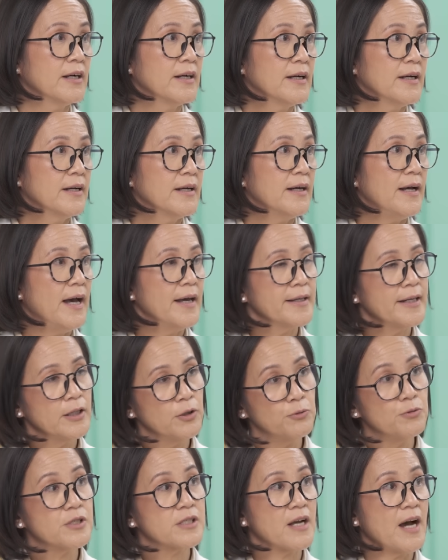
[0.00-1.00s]
and then
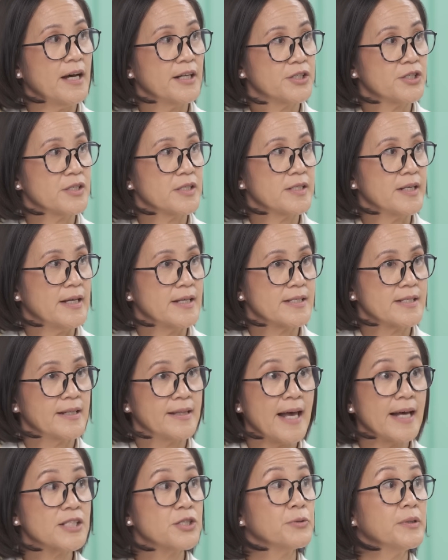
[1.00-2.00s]
lose consciousness, and
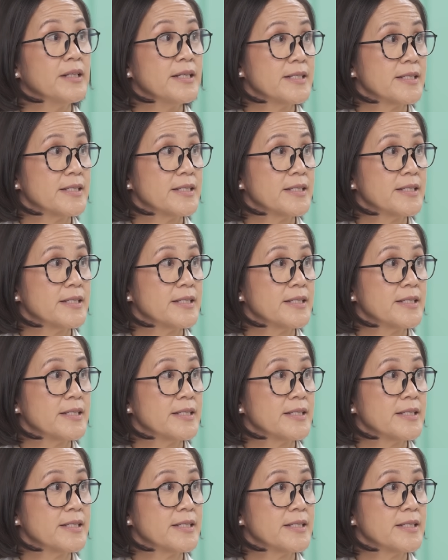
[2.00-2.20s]
that's really